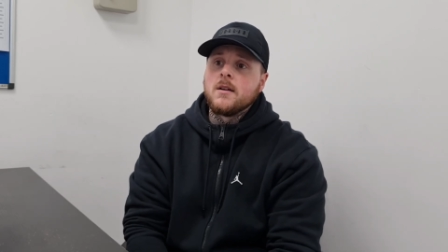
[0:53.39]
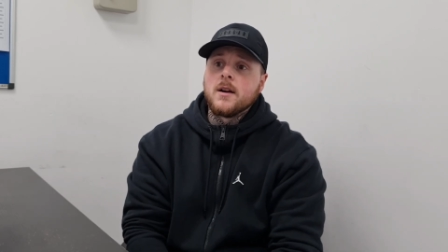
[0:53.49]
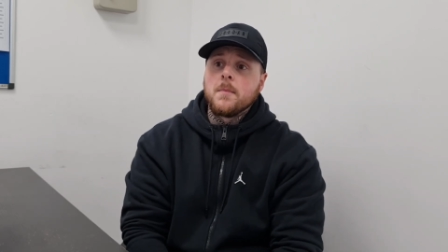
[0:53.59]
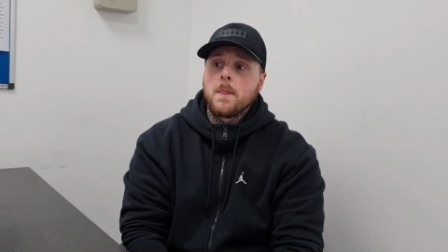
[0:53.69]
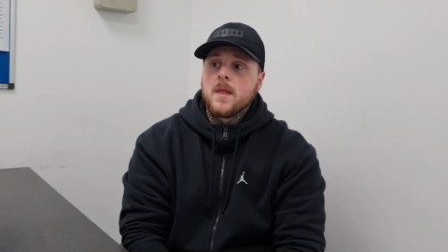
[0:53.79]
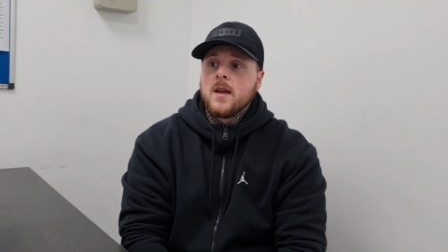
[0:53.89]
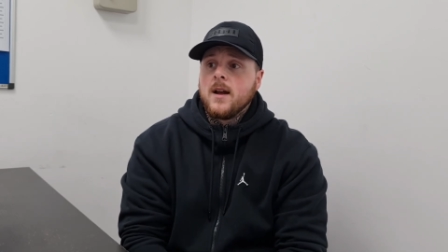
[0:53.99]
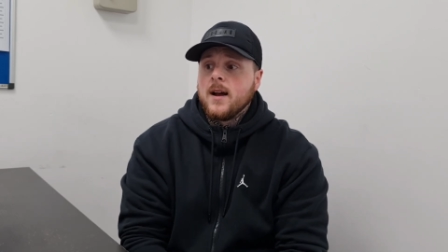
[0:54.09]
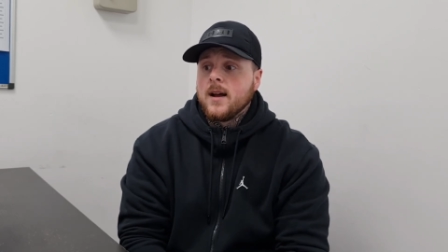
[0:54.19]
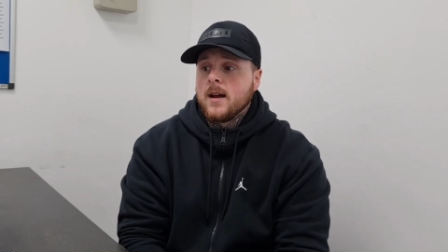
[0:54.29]
All right,
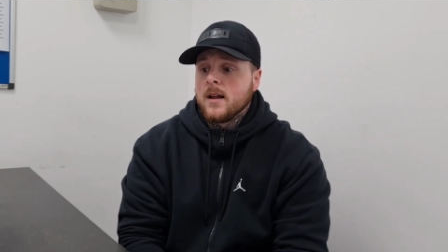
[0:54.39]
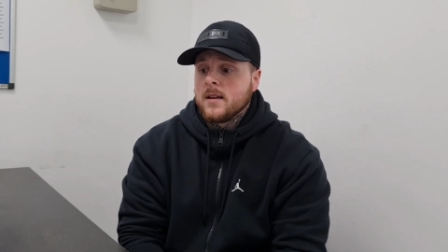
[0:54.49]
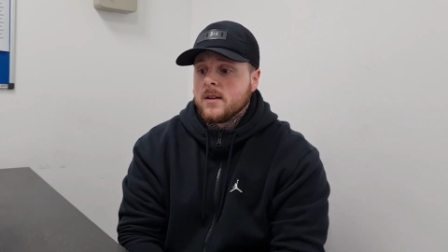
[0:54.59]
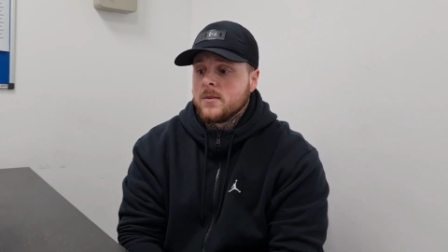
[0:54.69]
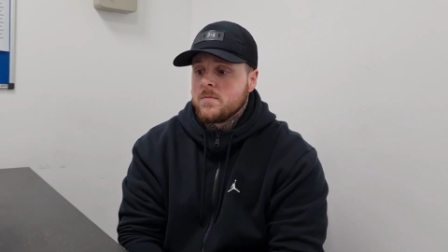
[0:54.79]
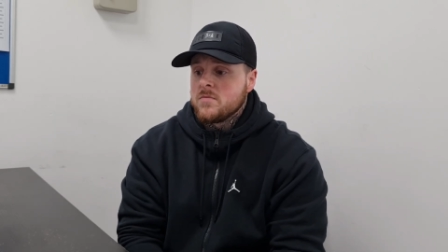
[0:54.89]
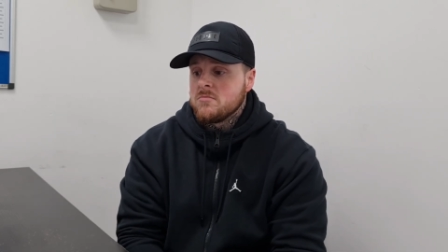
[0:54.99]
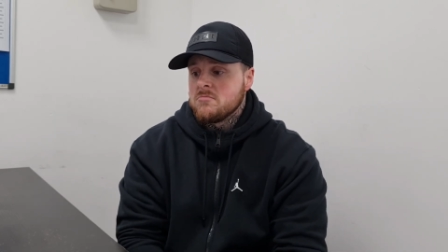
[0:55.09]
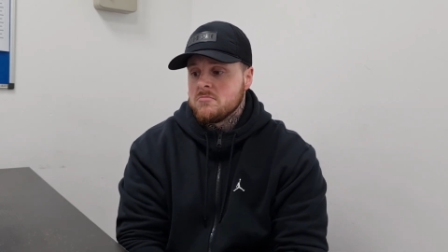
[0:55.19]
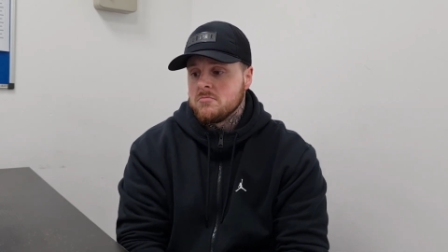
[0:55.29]
and
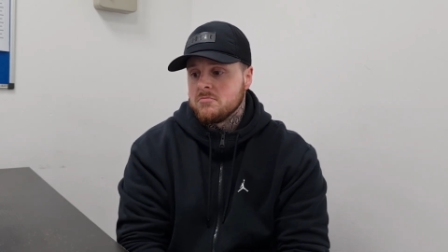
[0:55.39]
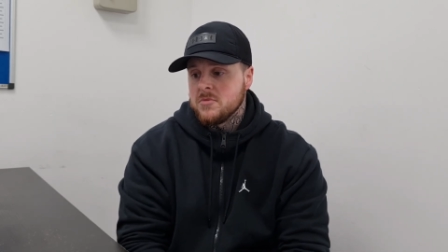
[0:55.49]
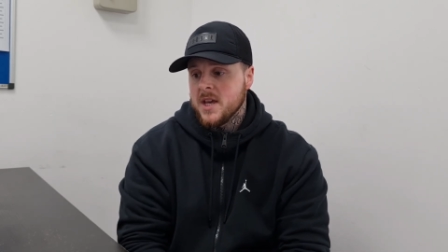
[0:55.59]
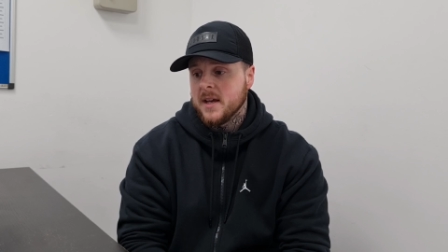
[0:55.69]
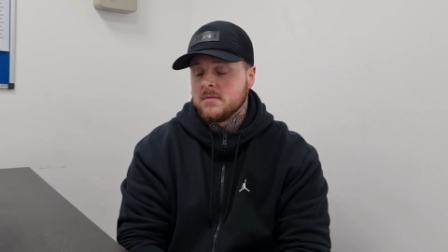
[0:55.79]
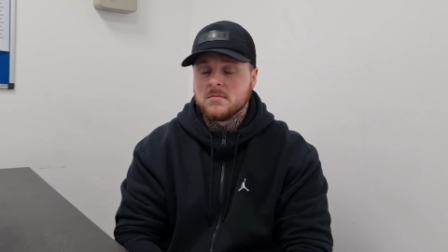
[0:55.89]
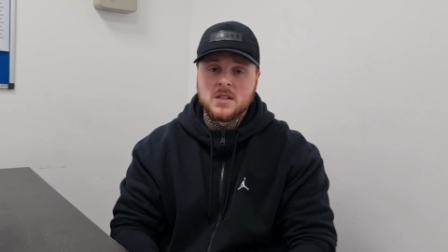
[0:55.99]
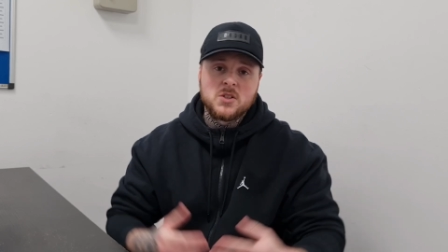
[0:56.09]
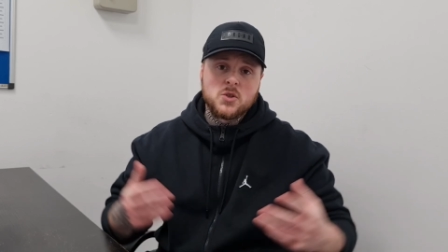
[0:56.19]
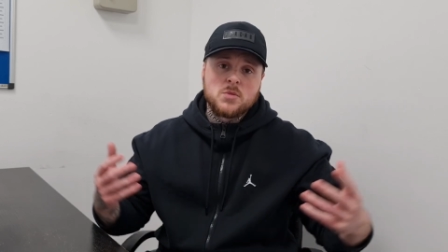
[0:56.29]
yeah,
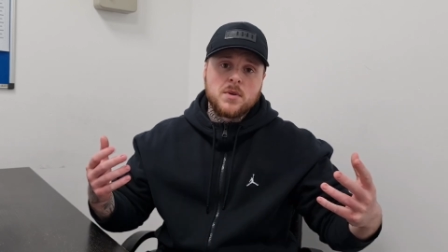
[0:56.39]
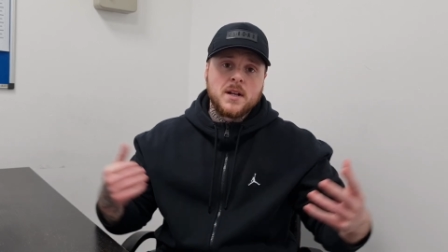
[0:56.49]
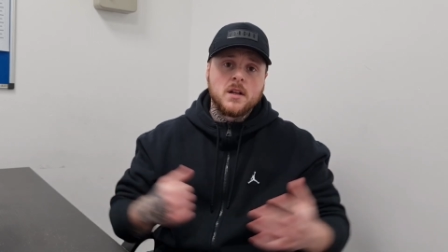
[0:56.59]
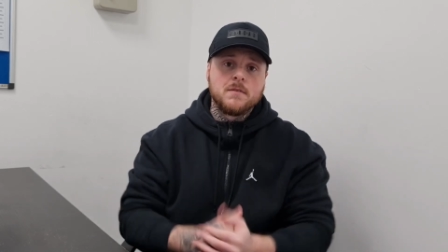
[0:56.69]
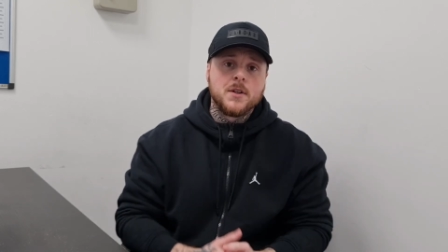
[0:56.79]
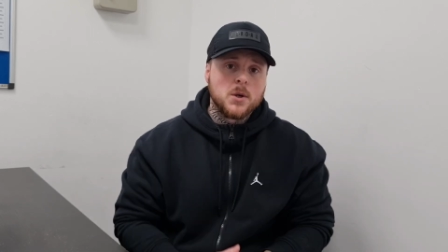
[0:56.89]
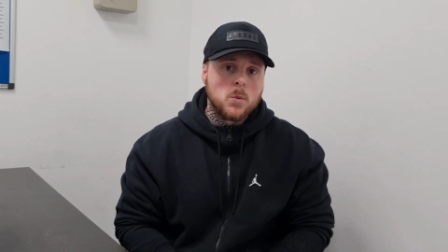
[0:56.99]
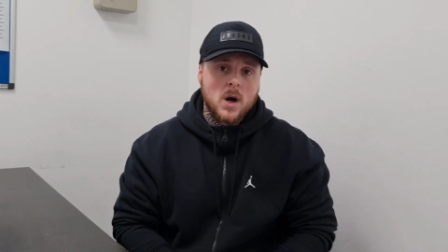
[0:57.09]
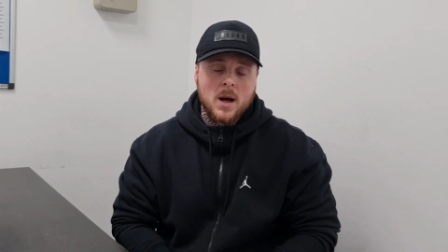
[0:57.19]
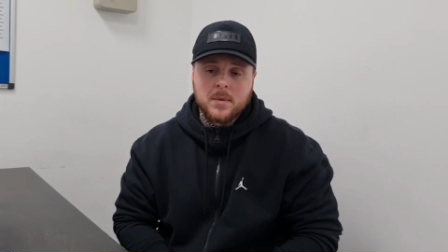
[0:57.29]
this is just a breakdown
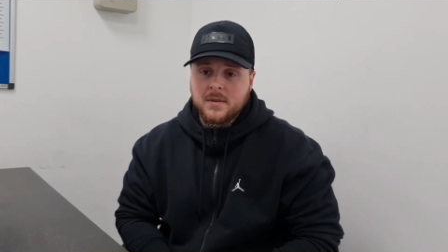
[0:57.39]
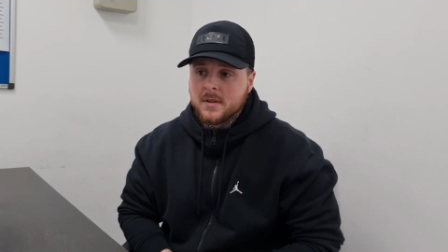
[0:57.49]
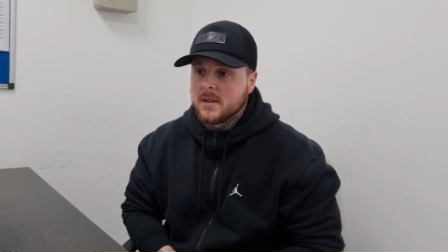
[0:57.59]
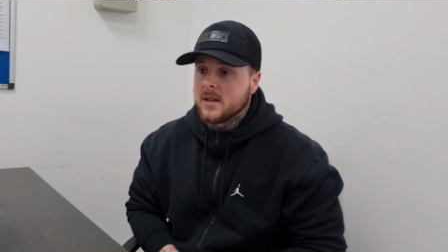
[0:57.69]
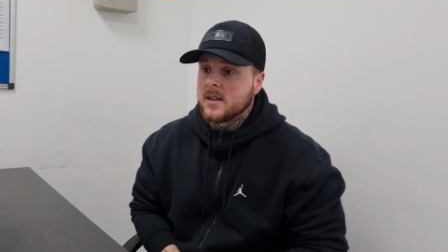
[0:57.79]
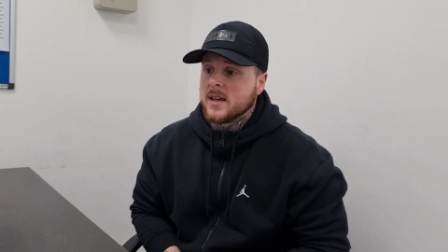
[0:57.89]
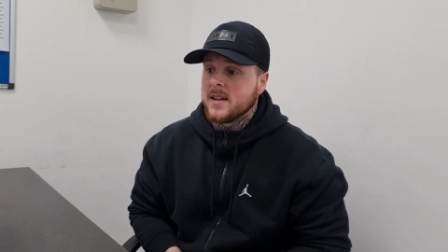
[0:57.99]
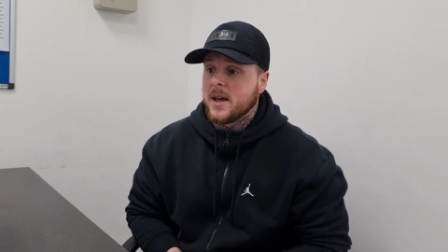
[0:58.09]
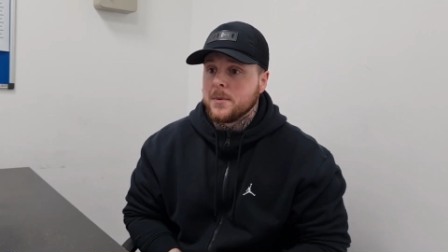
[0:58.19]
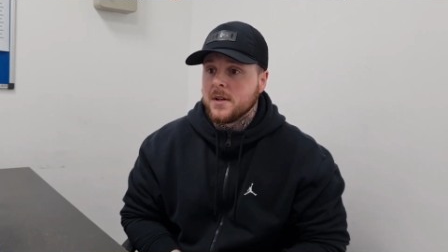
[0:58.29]
video of what happened,
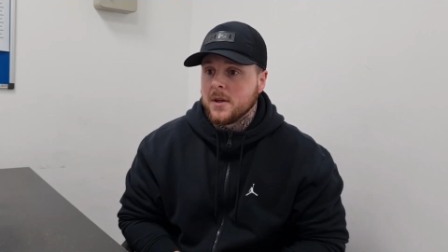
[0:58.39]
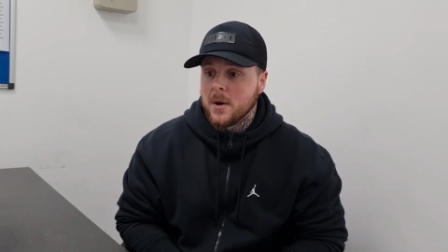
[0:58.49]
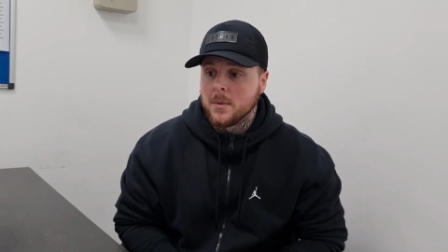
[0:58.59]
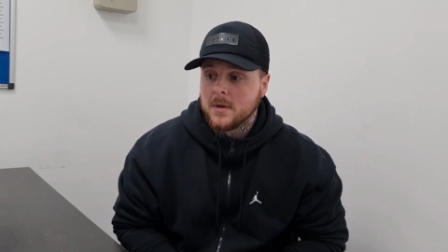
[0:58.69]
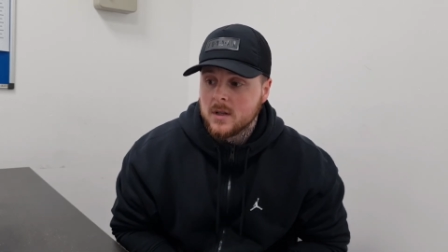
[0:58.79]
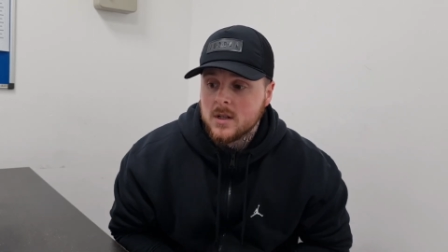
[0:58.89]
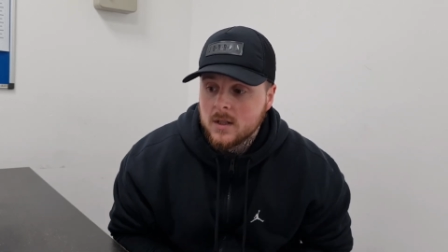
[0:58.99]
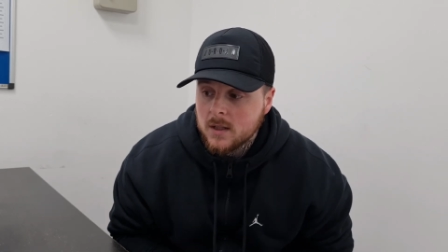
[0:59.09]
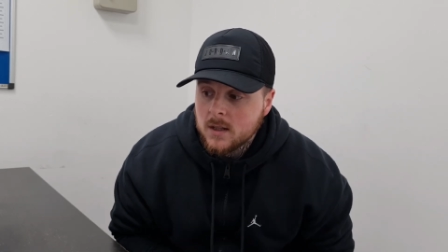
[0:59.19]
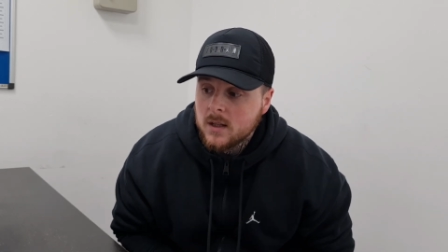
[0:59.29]
okay, and how did it go.
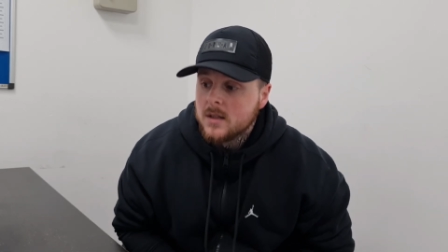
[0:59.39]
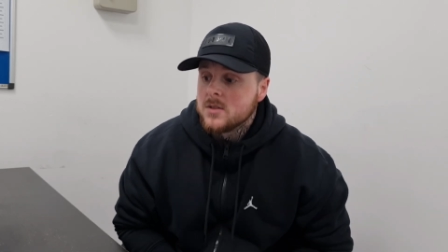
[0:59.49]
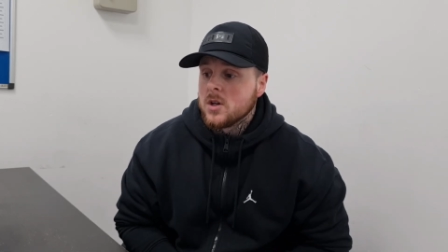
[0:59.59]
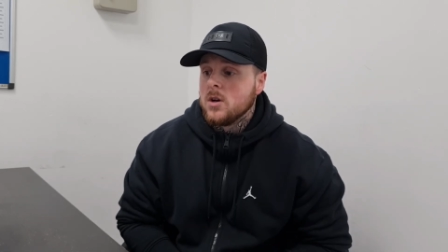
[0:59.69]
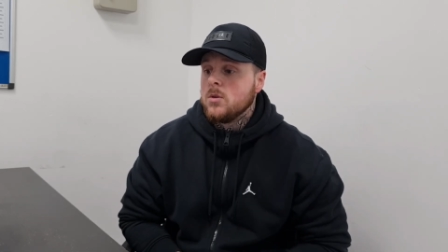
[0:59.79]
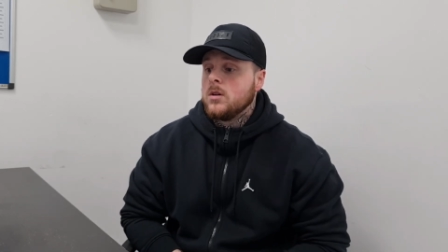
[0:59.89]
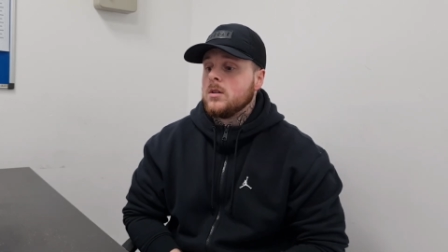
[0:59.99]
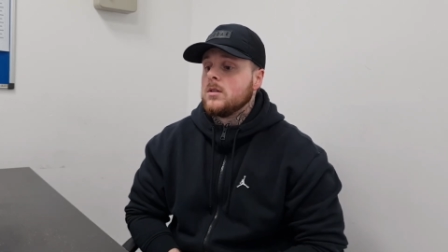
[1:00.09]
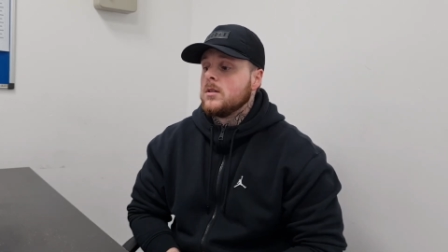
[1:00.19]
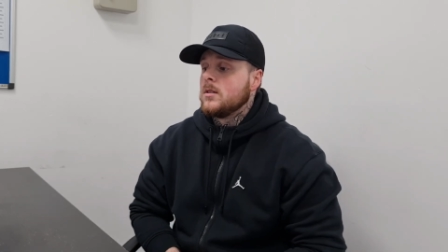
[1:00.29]
So,